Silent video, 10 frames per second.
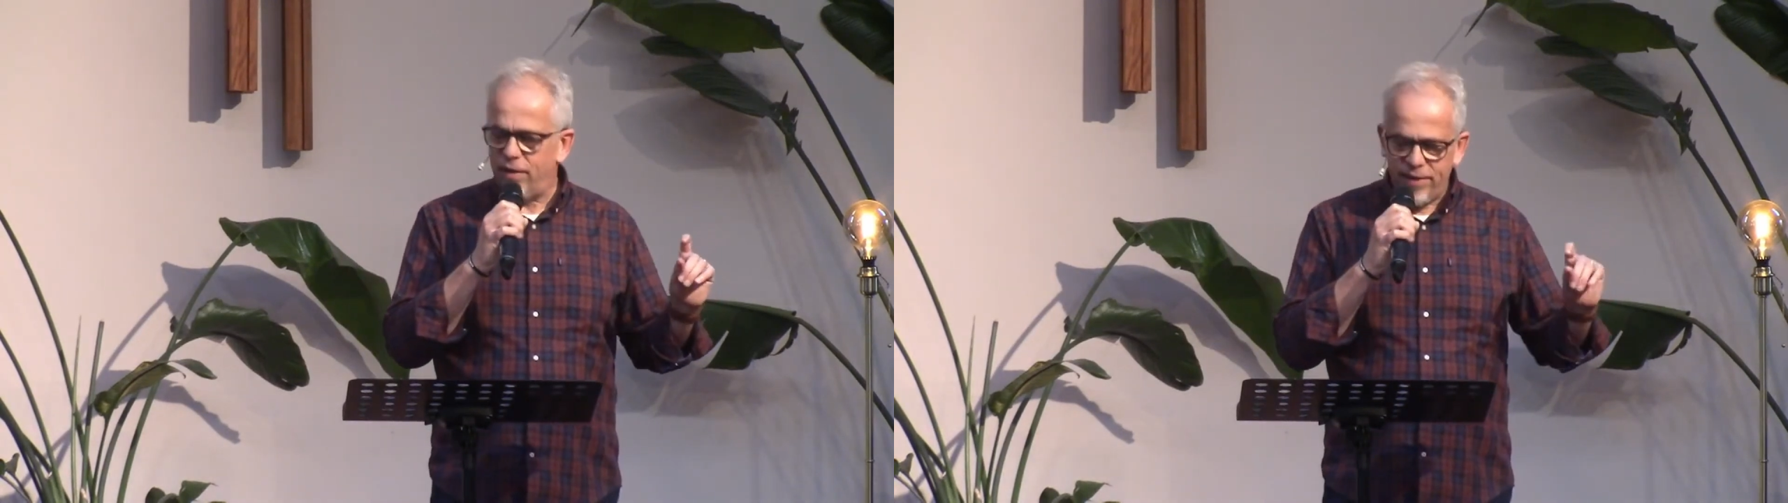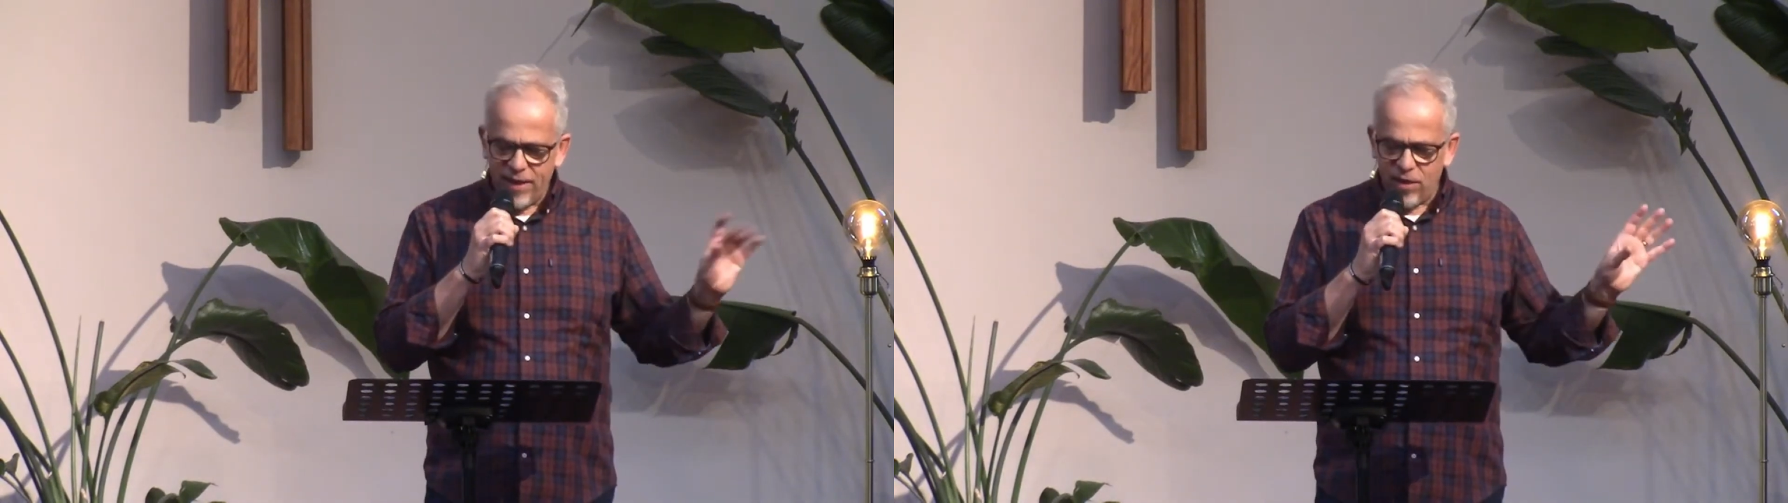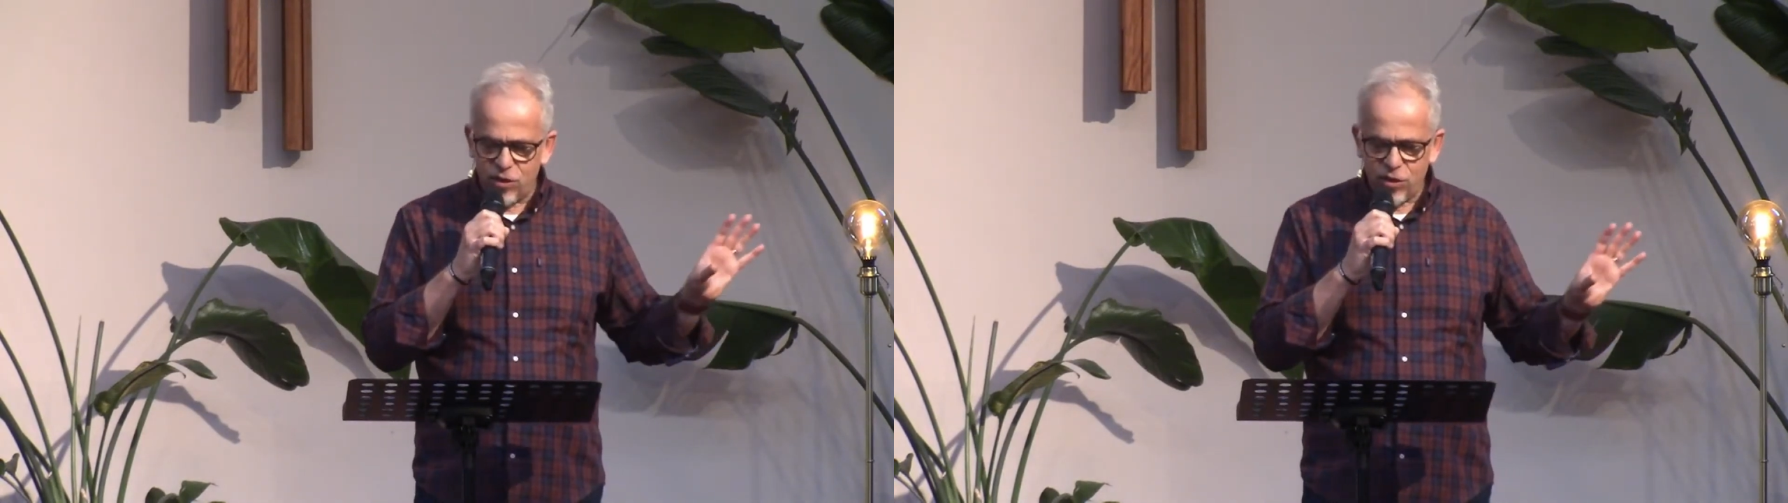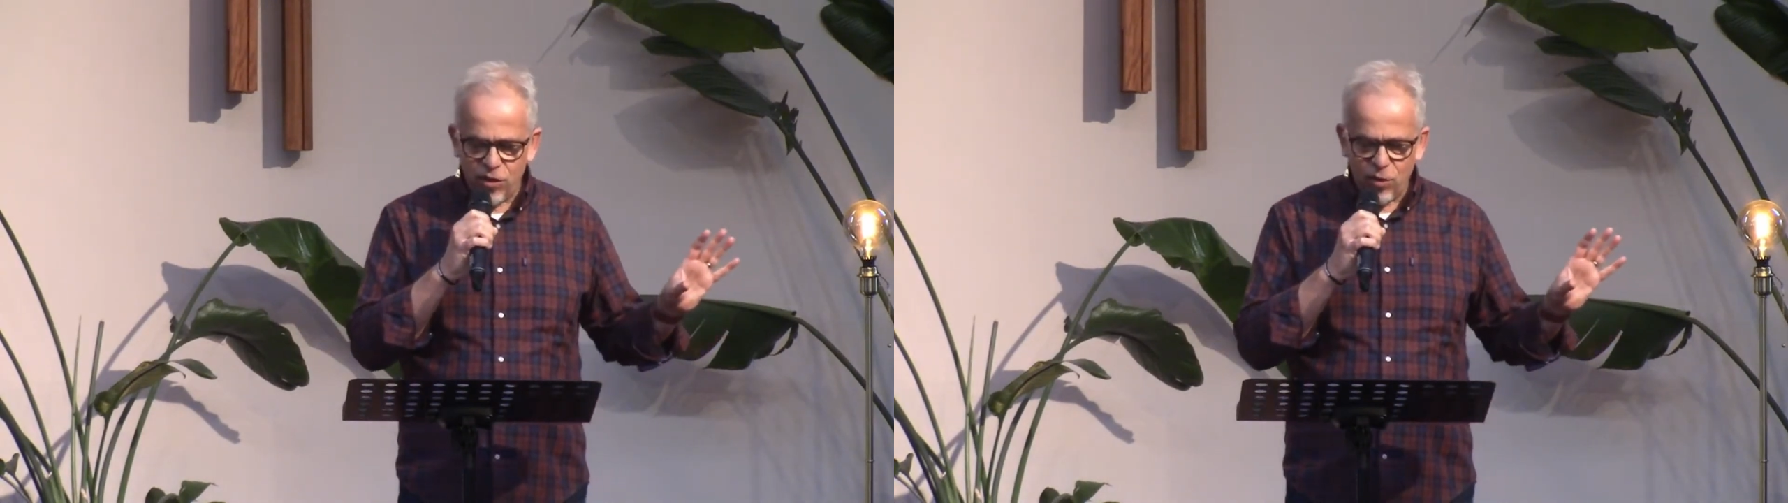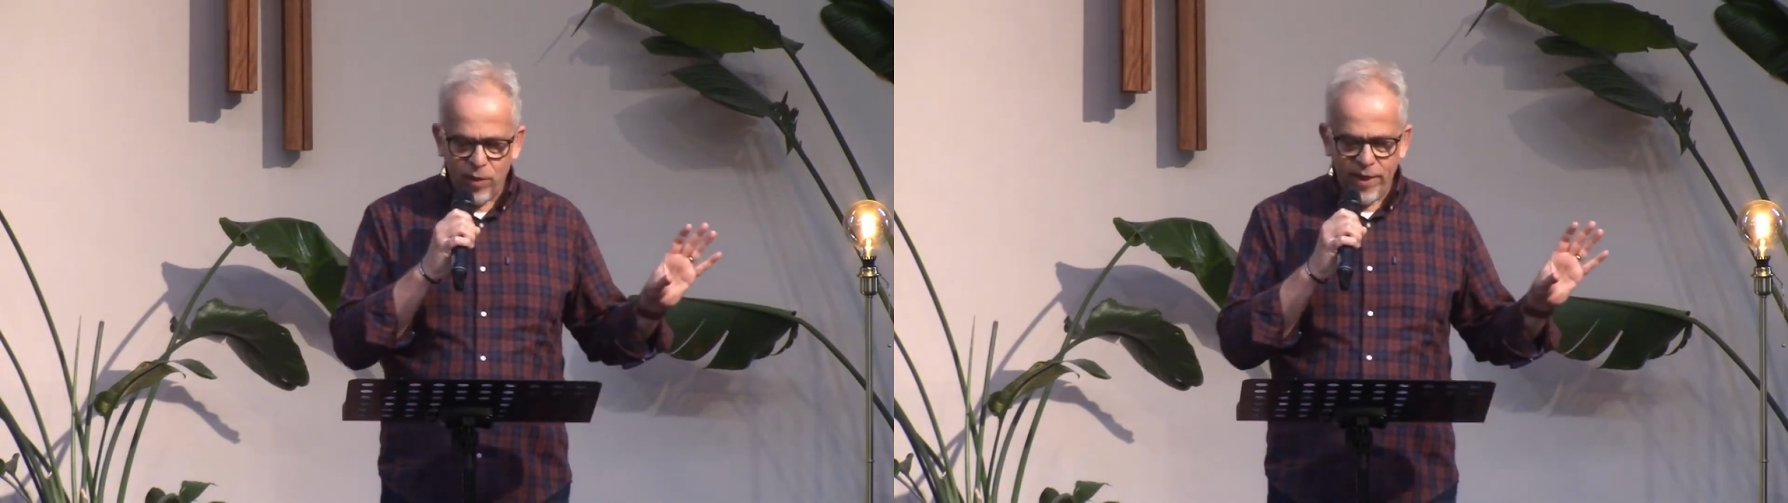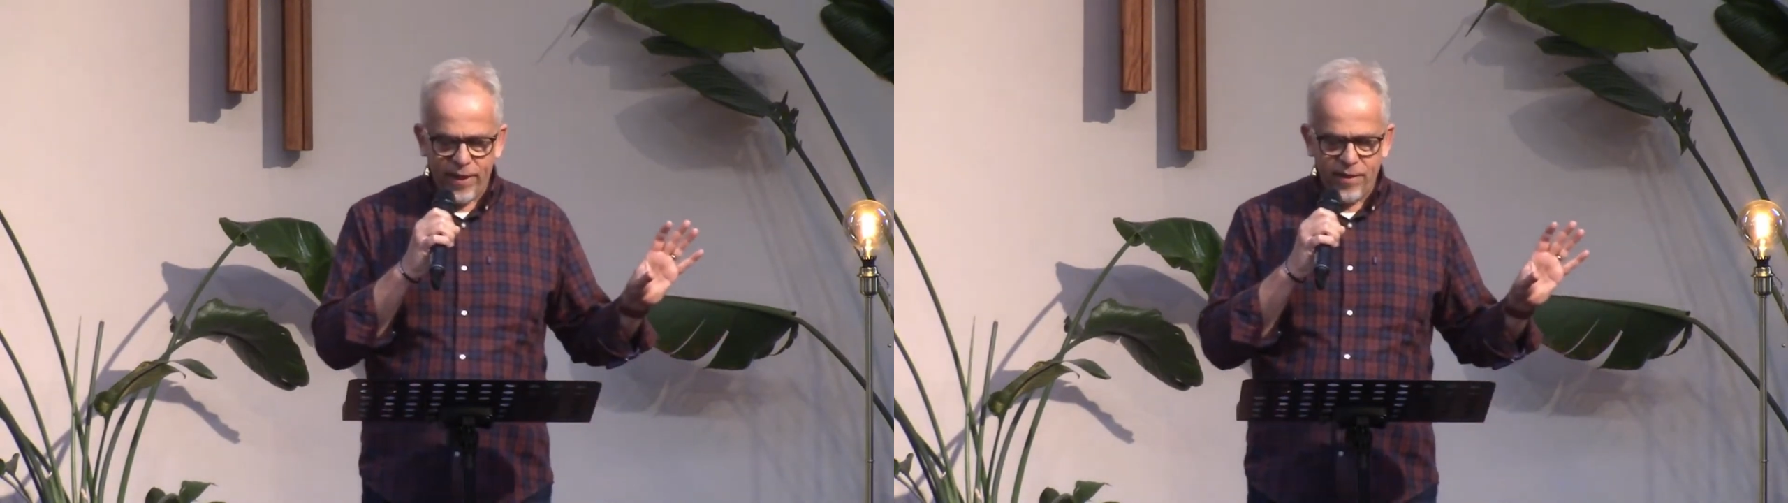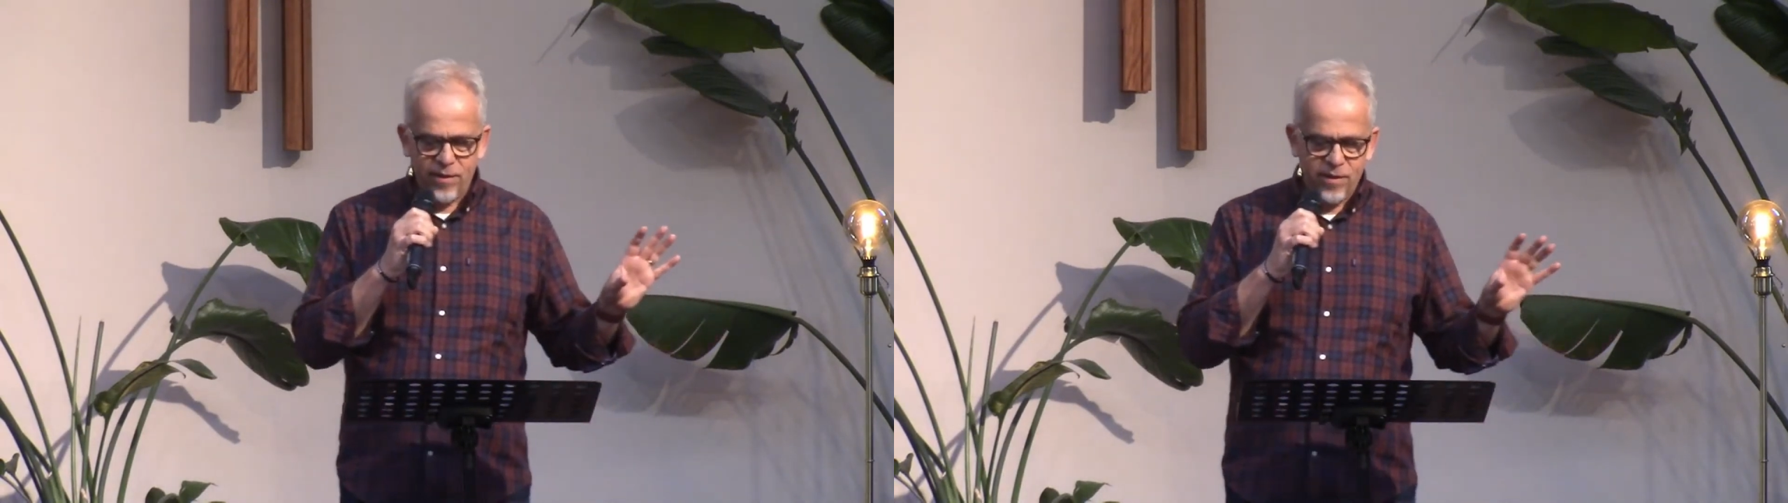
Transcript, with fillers: and then I'll turn away.